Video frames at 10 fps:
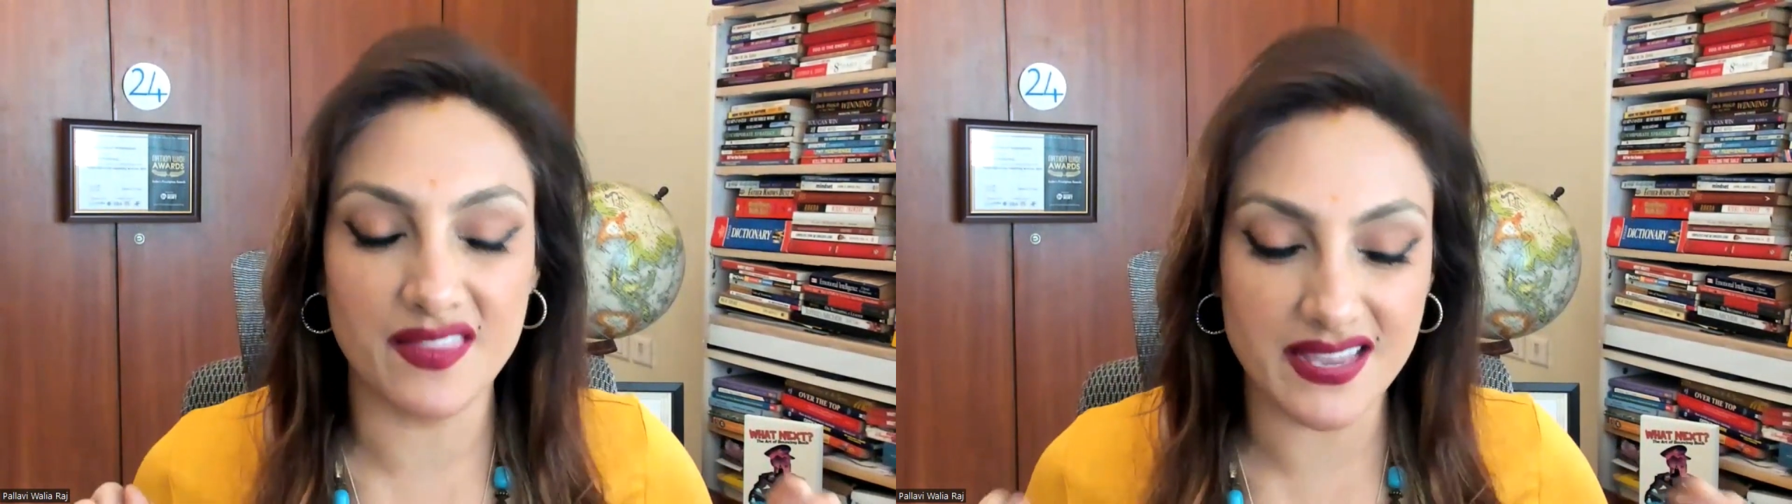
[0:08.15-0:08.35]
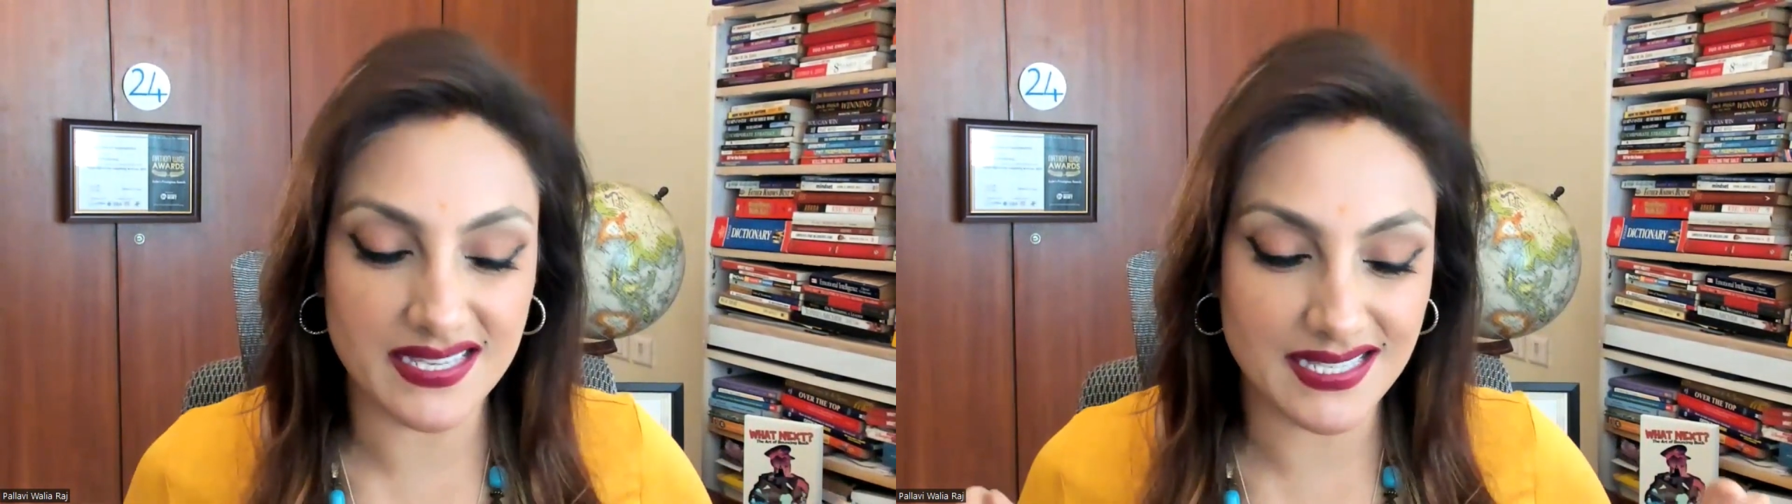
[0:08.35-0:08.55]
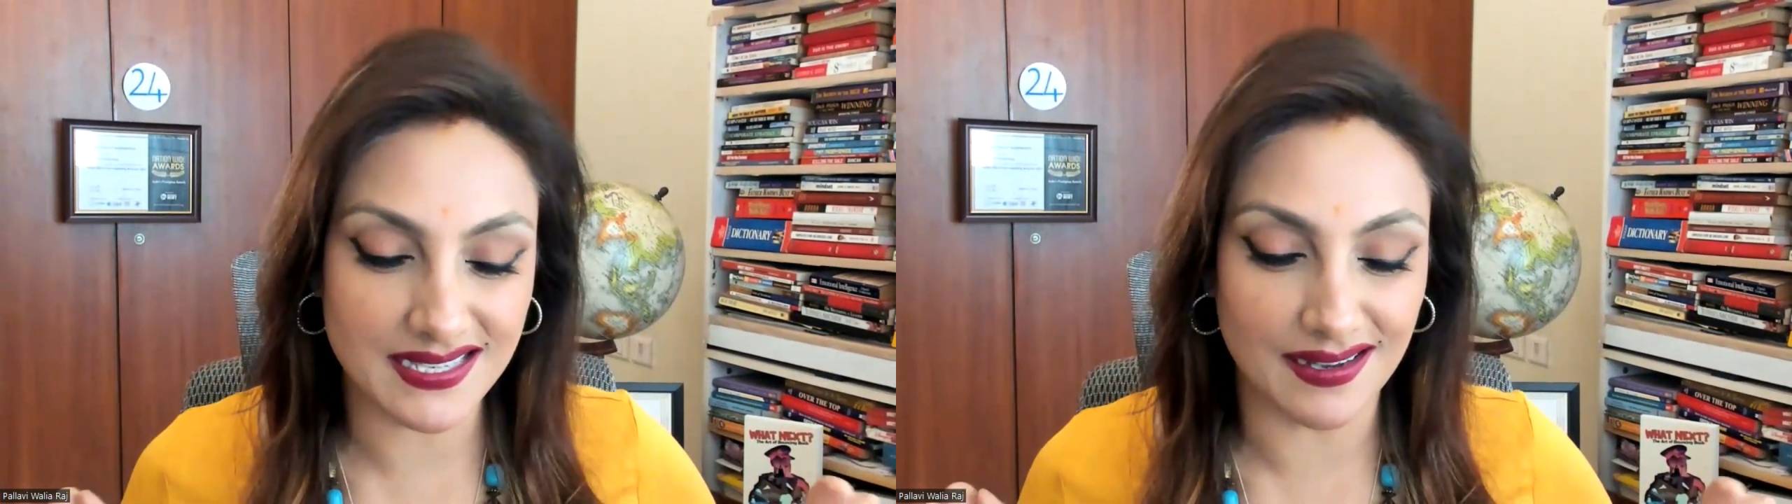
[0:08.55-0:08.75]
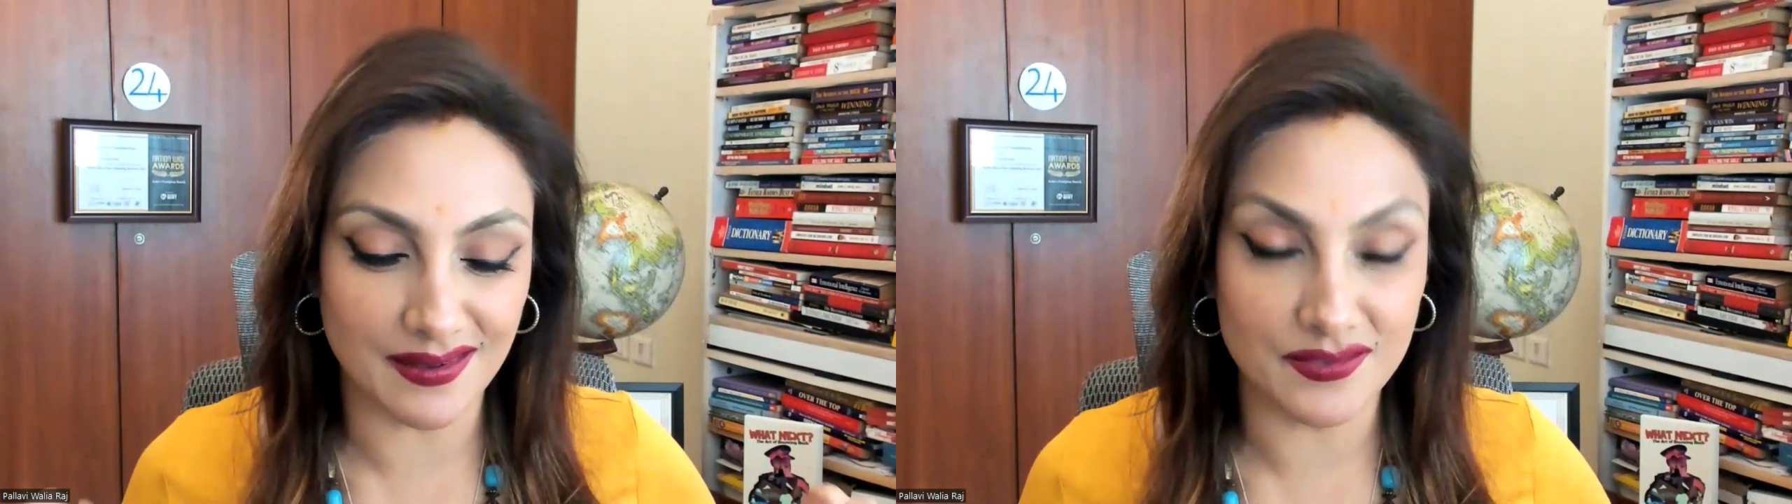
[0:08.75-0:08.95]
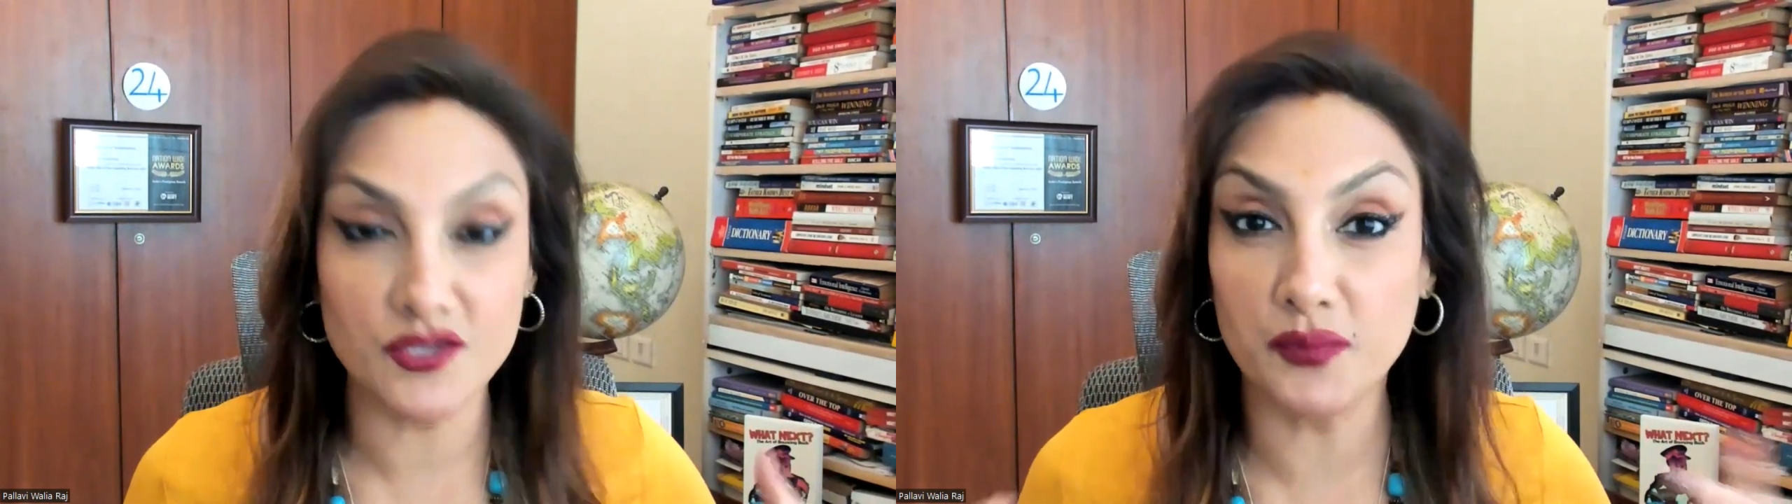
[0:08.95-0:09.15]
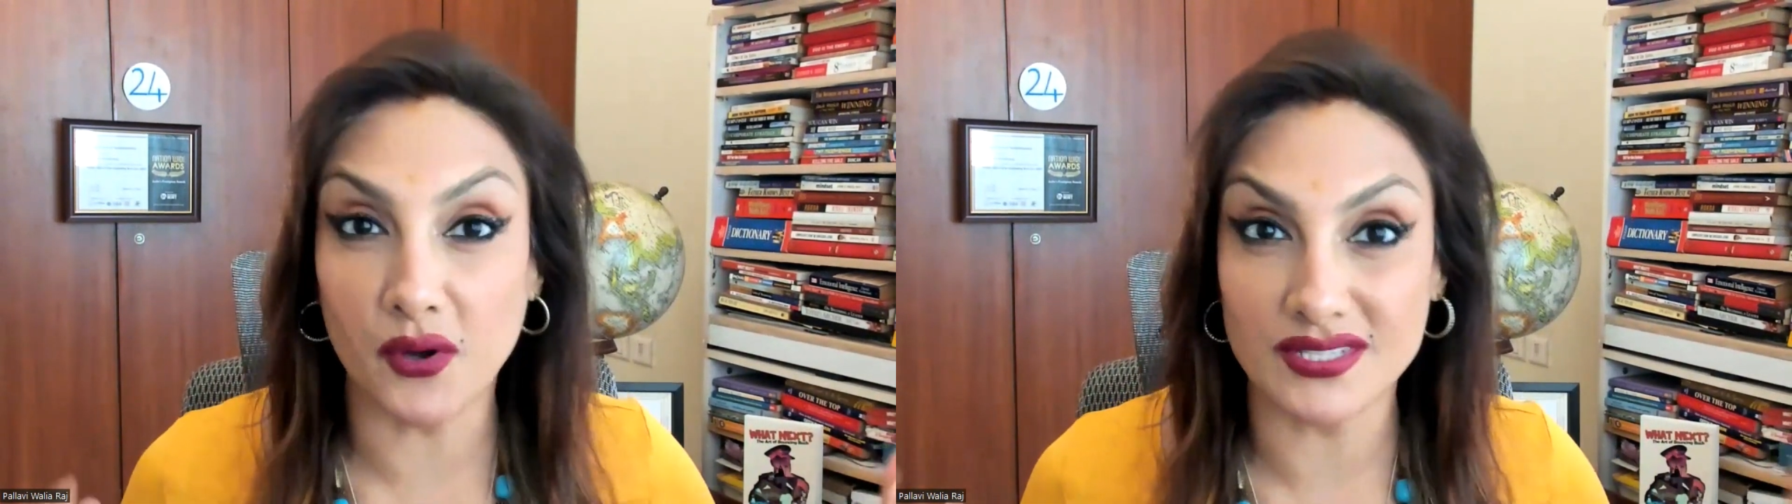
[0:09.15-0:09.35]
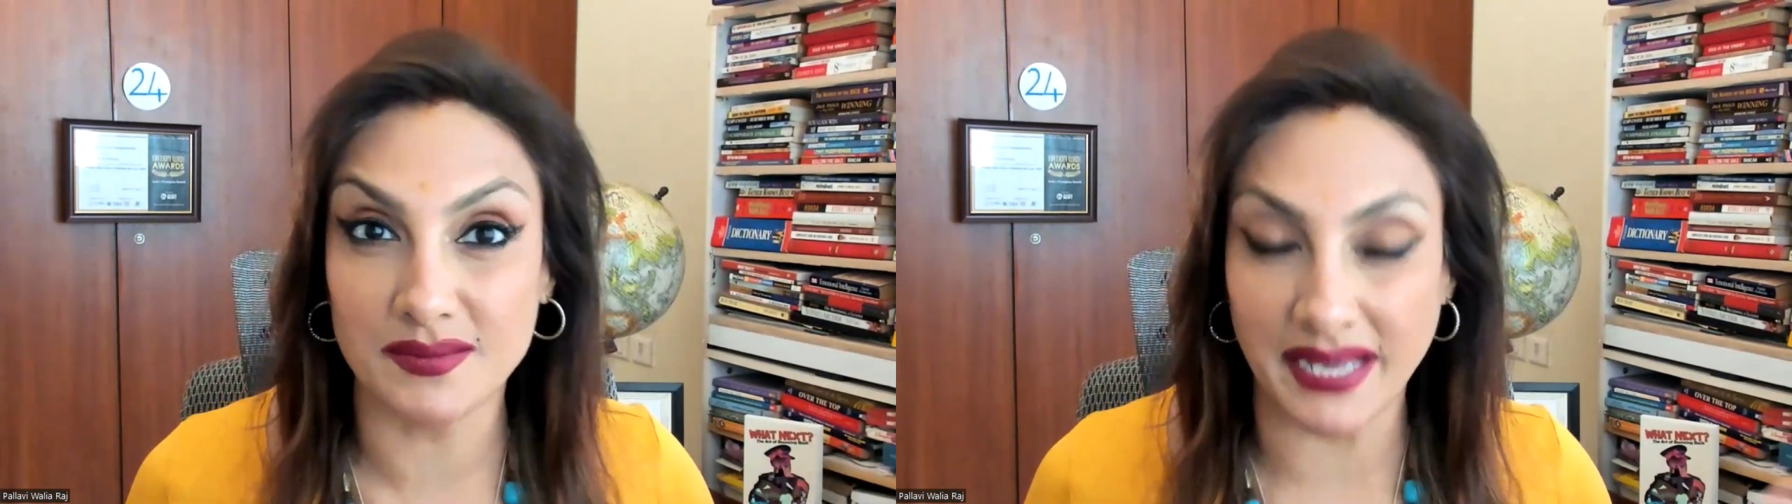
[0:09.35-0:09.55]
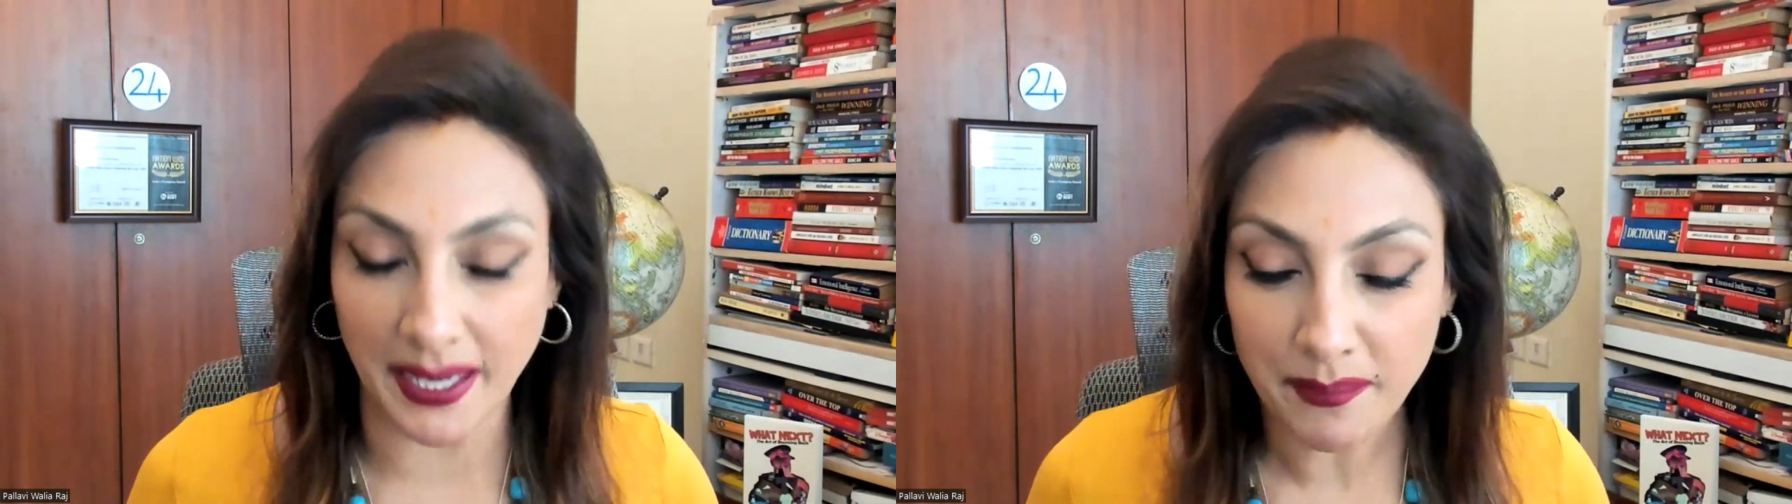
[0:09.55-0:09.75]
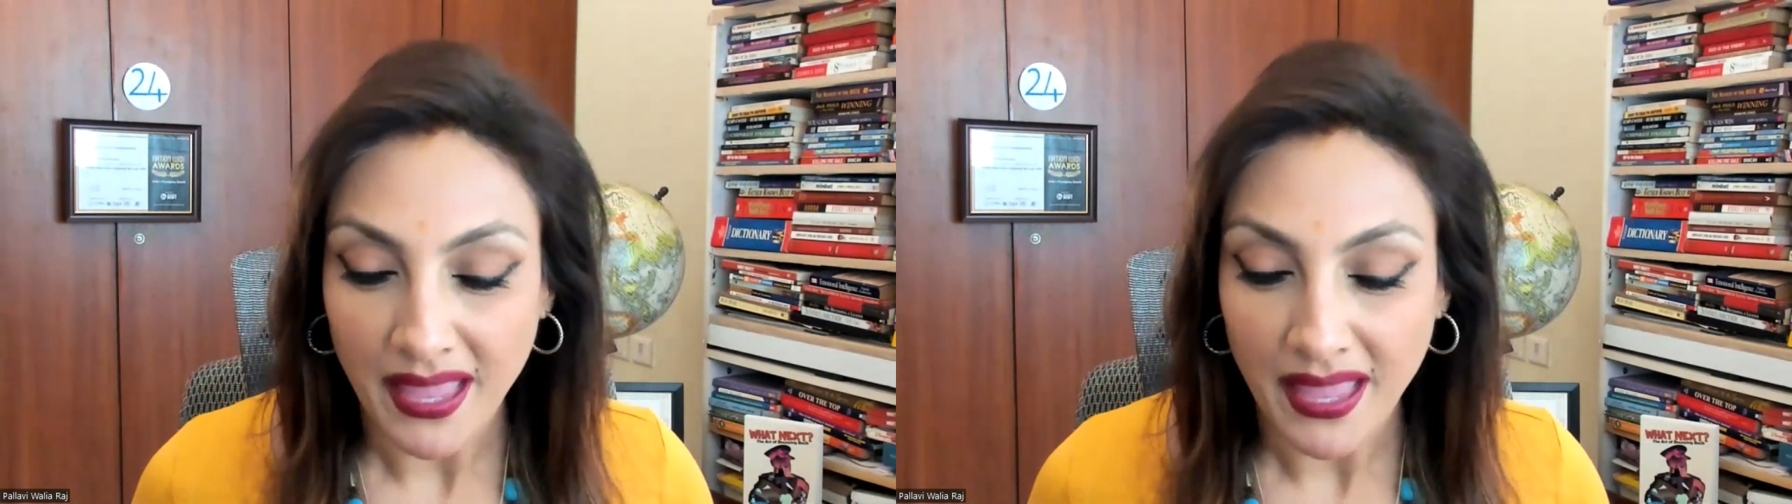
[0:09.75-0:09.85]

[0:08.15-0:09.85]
this super awesome day.